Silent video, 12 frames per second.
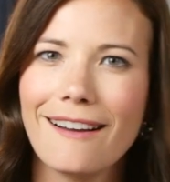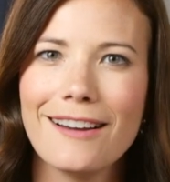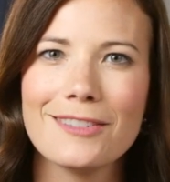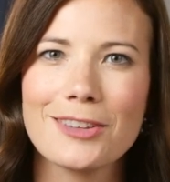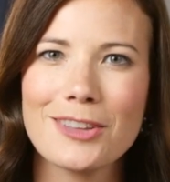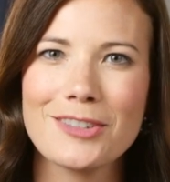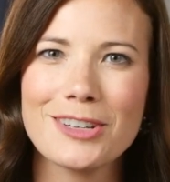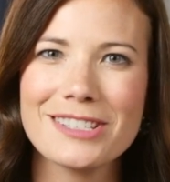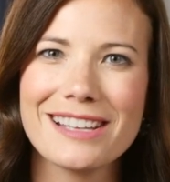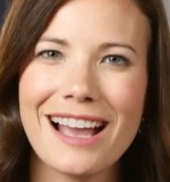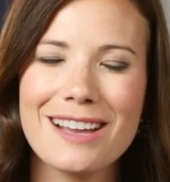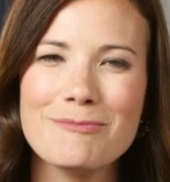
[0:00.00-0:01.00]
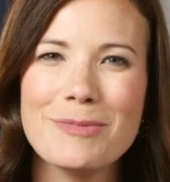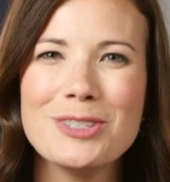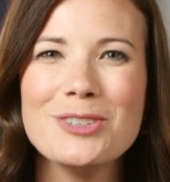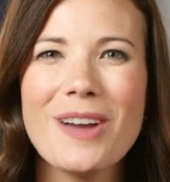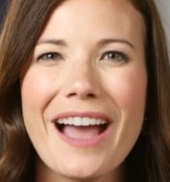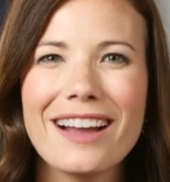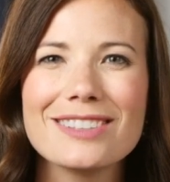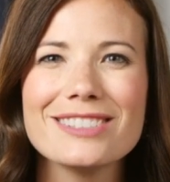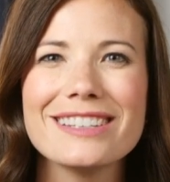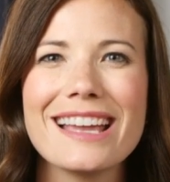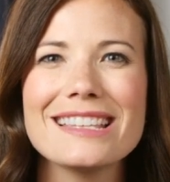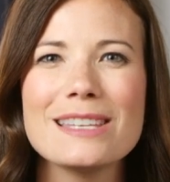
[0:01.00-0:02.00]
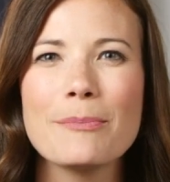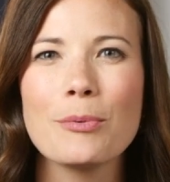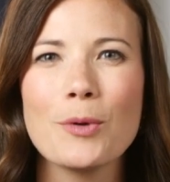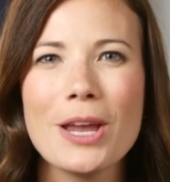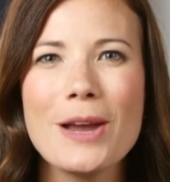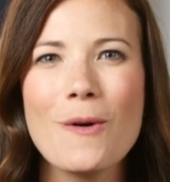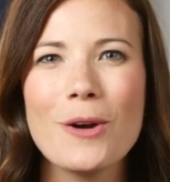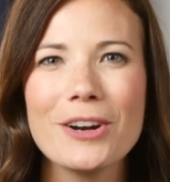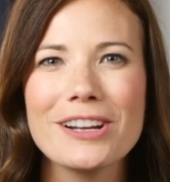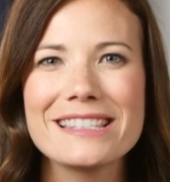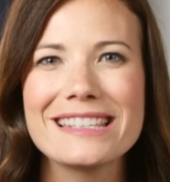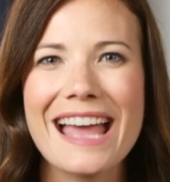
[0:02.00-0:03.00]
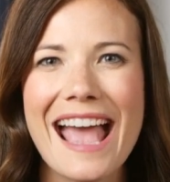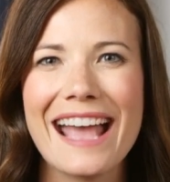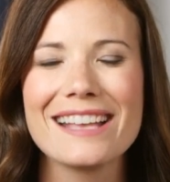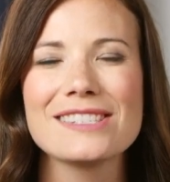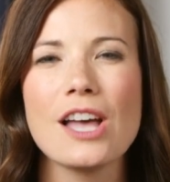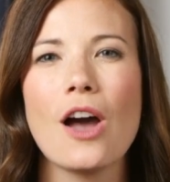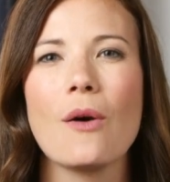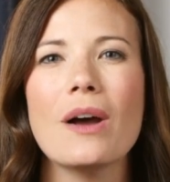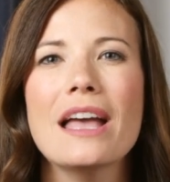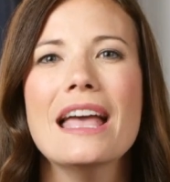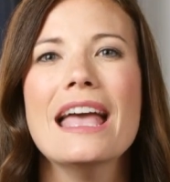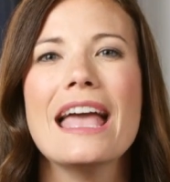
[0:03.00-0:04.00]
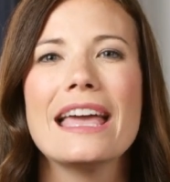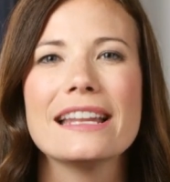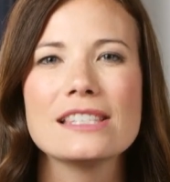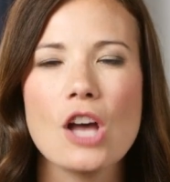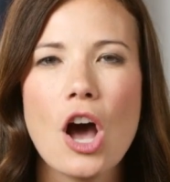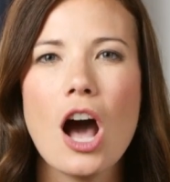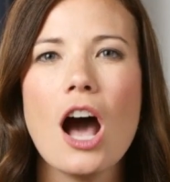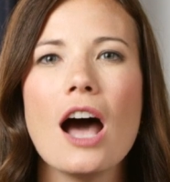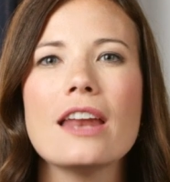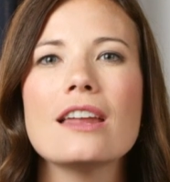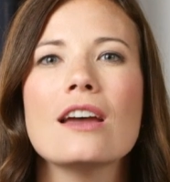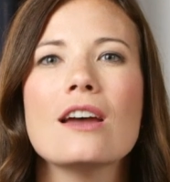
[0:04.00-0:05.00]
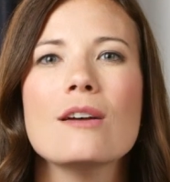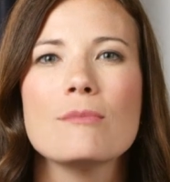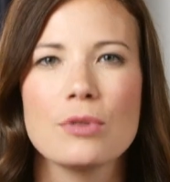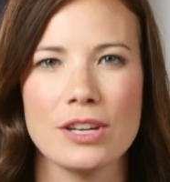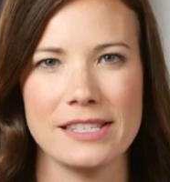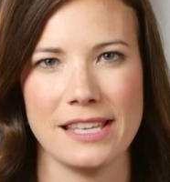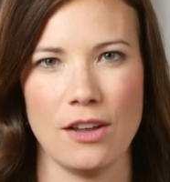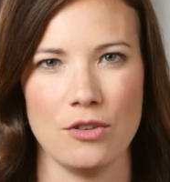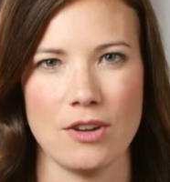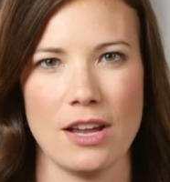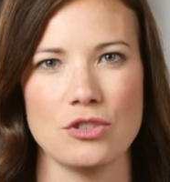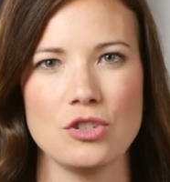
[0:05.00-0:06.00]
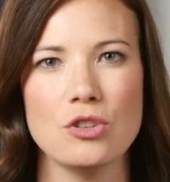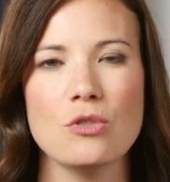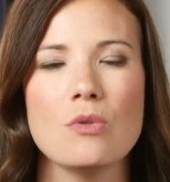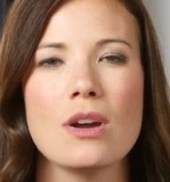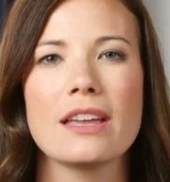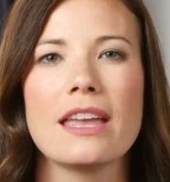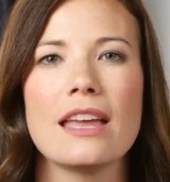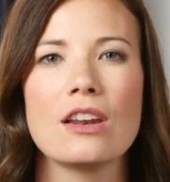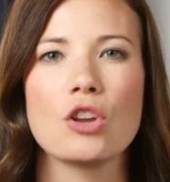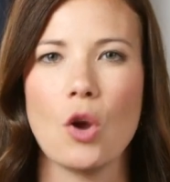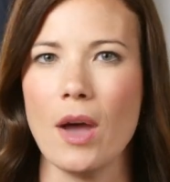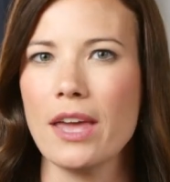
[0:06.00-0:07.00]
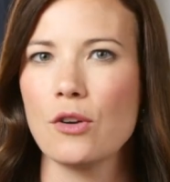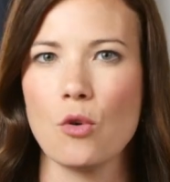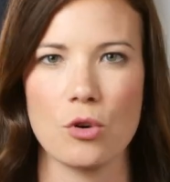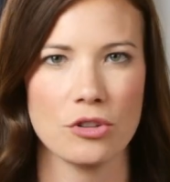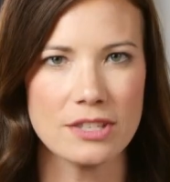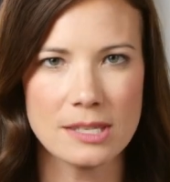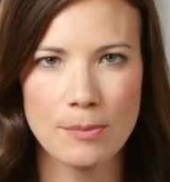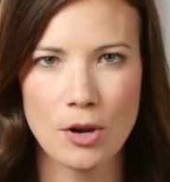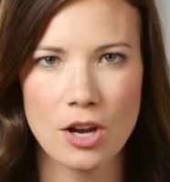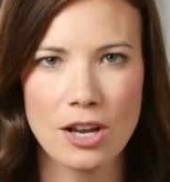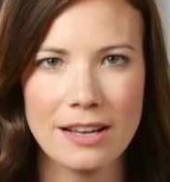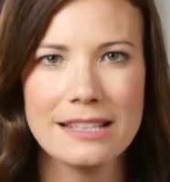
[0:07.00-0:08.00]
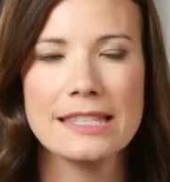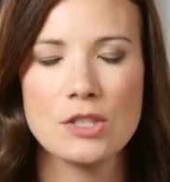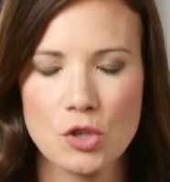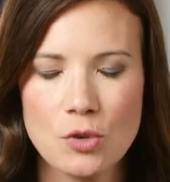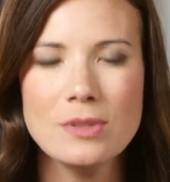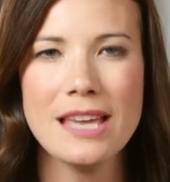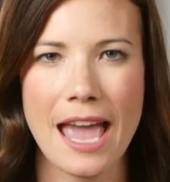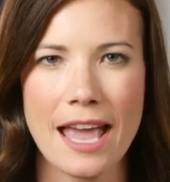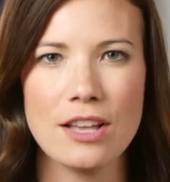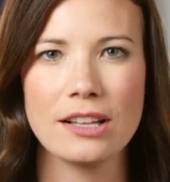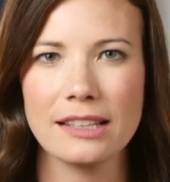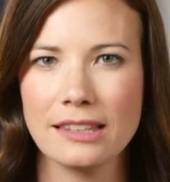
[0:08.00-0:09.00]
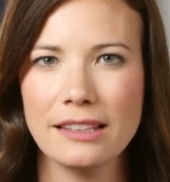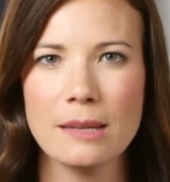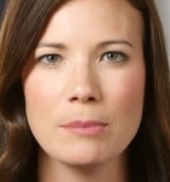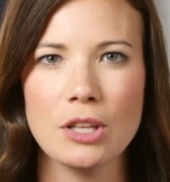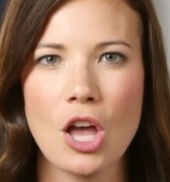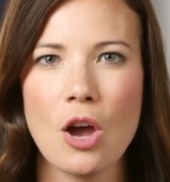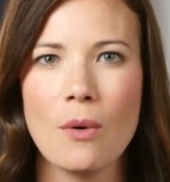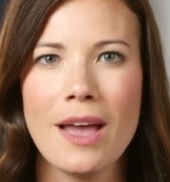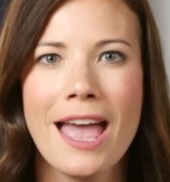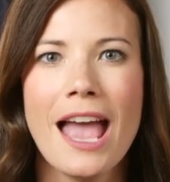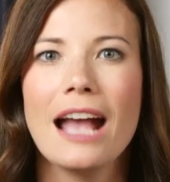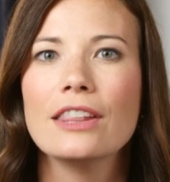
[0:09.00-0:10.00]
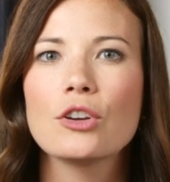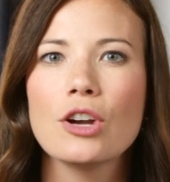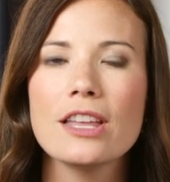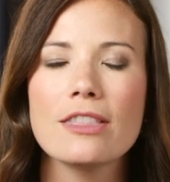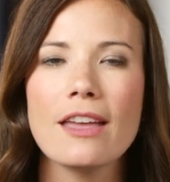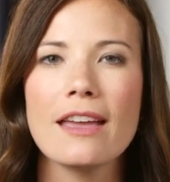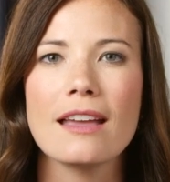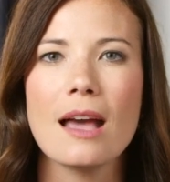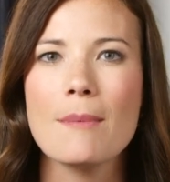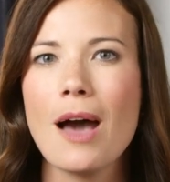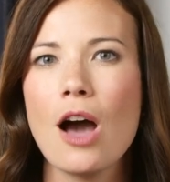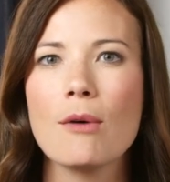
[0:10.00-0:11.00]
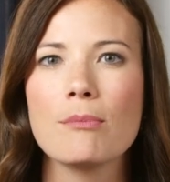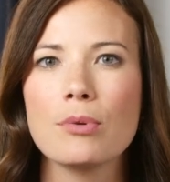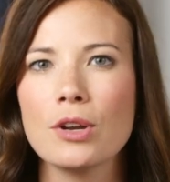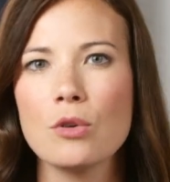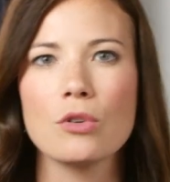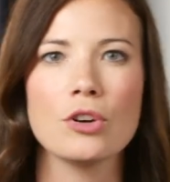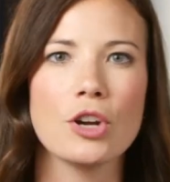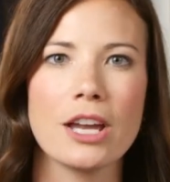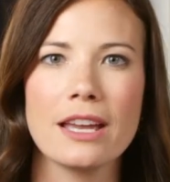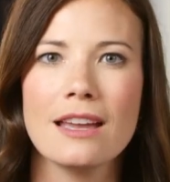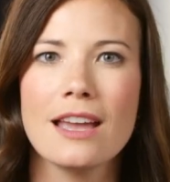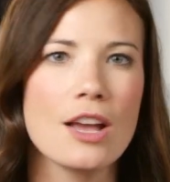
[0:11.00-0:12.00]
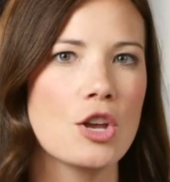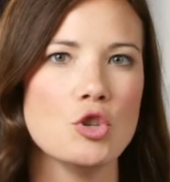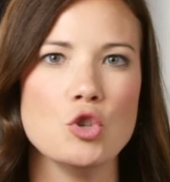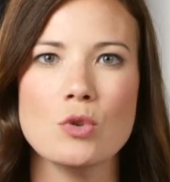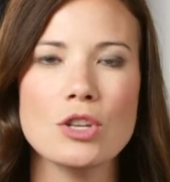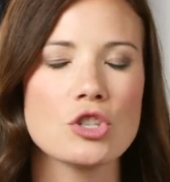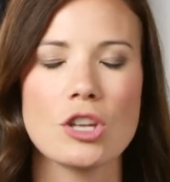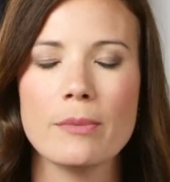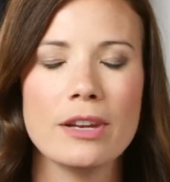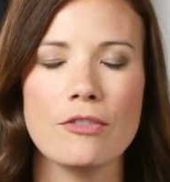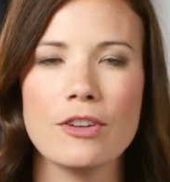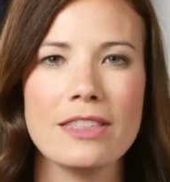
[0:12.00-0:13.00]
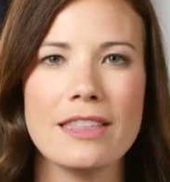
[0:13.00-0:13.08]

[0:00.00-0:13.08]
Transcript: for the first time, but you actually get to pre order it today. So it is on pre sale, you guys. You can go ahead and order this book today. Click the link below. And the great thing about pre ordering, you get so many free